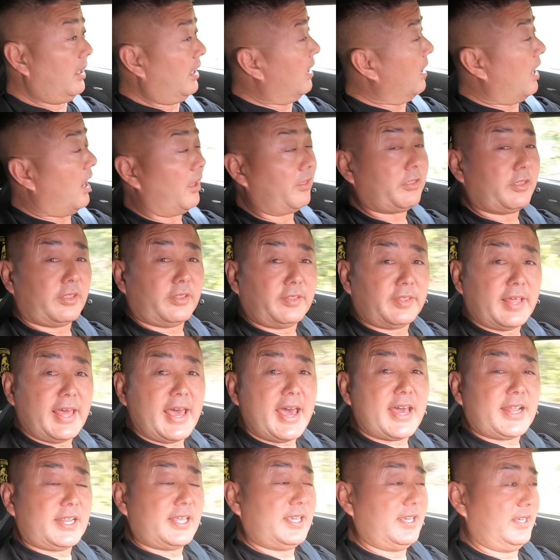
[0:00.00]
Other than
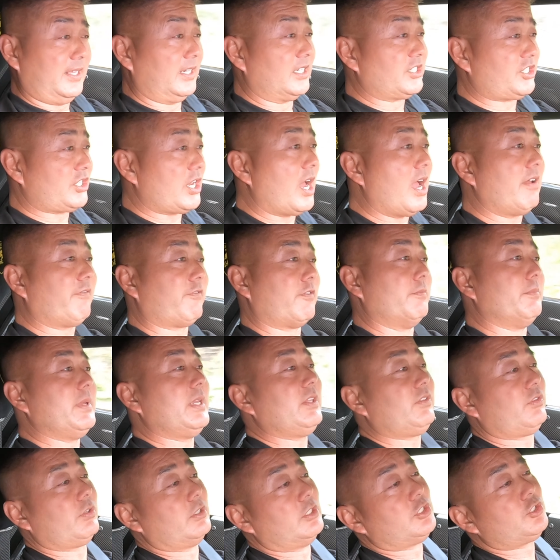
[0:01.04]
that, it is time for me
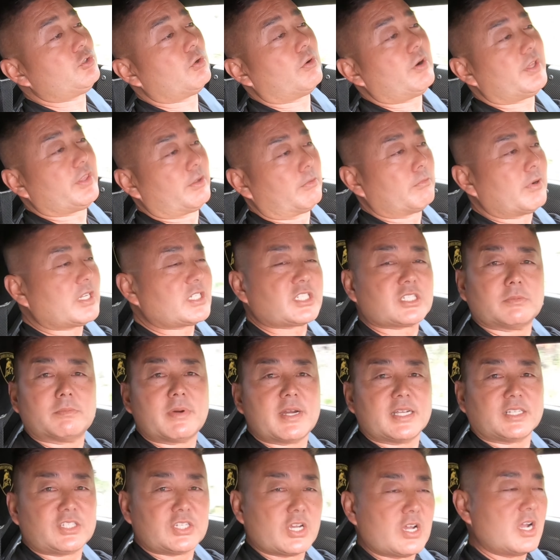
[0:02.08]
to enjoy the rest of
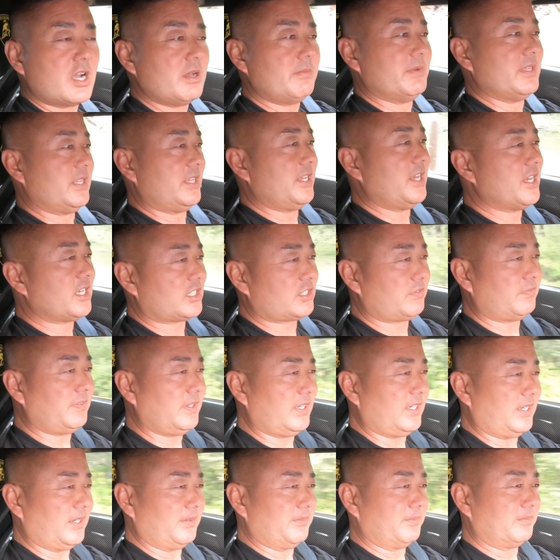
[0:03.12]
my time in the
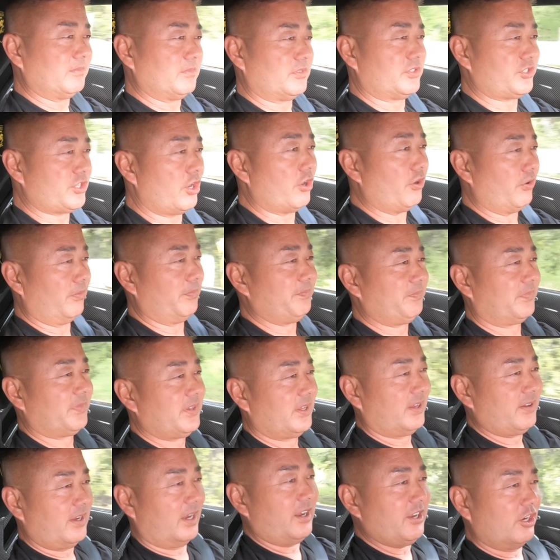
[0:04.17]
SV. So,
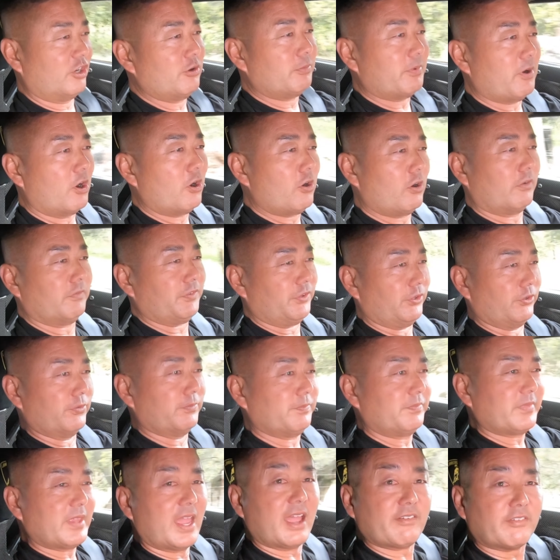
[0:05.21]
I hope all of you
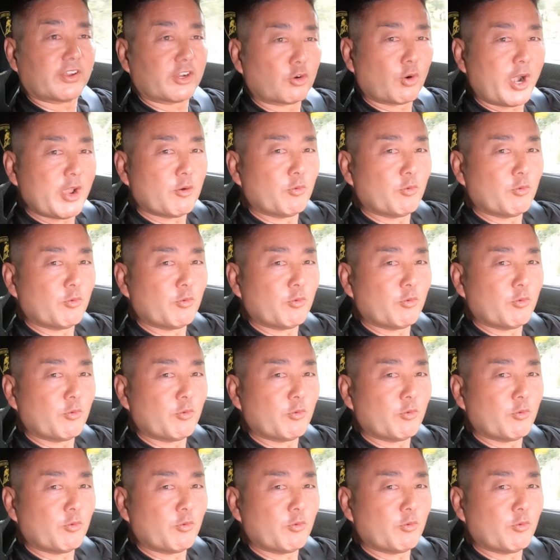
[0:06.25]
have a great